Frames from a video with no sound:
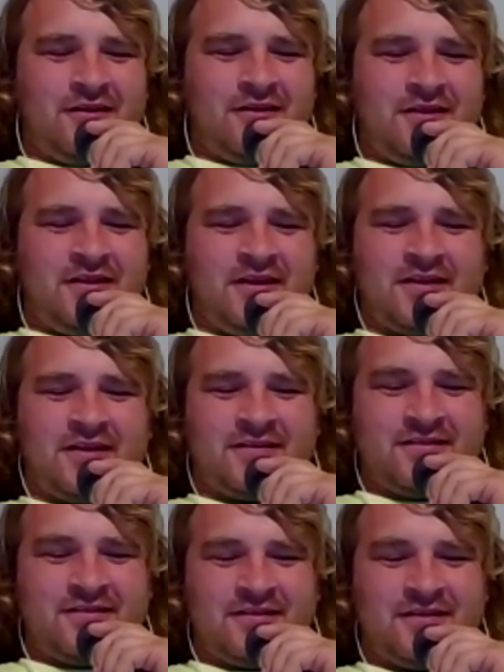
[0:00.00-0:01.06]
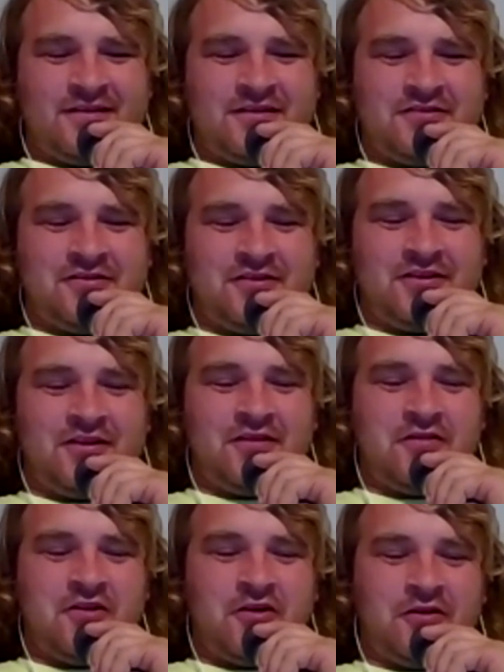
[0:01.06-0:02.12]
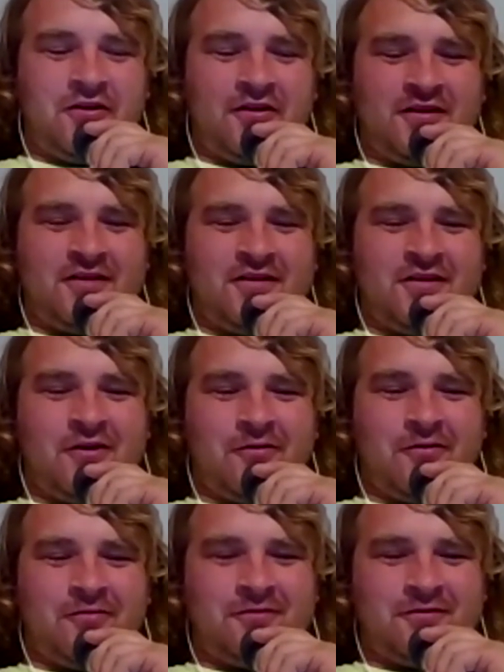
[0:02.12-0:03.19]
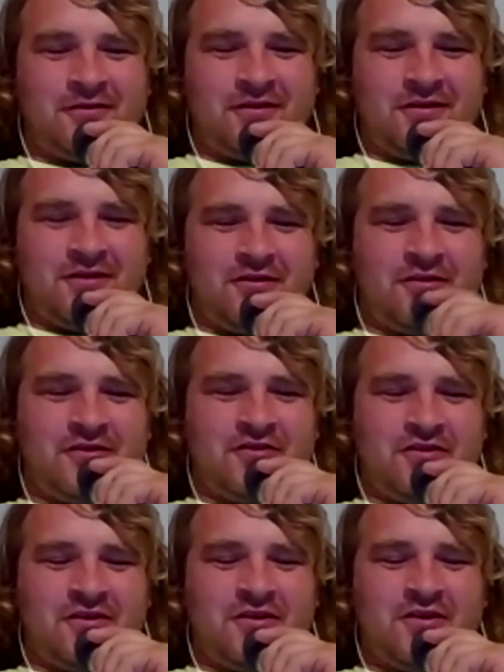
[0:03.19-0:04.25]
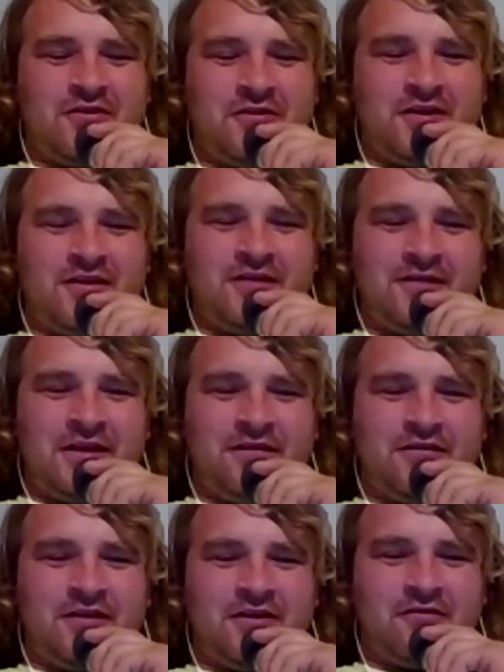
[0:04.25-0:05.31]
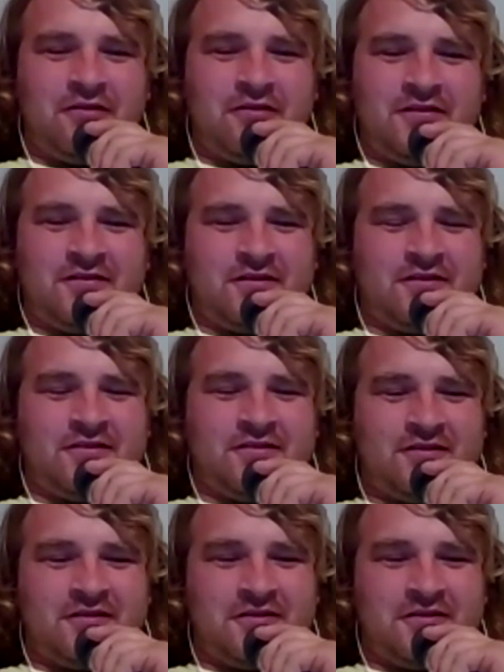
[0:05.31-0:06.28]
things that you didn't even know you didn't know, or that you didn't know you even need to research.